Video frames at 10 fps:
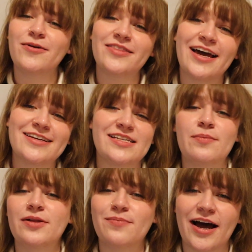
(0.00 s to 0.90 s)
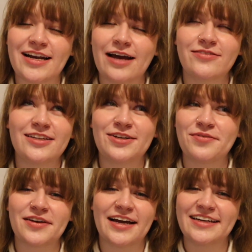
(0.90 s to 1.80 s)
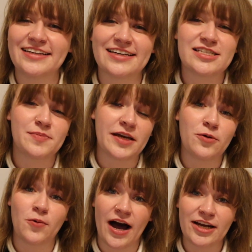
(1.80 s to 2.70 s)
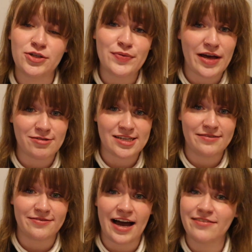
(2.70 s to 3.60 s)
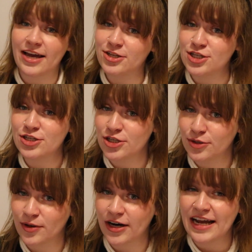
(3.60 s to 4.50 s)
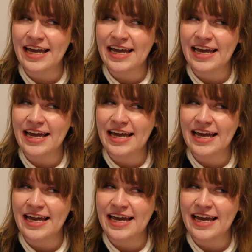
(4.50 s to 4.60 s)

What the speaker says: with that example in mind, I really don't think I need to explain why 2005 edgy humor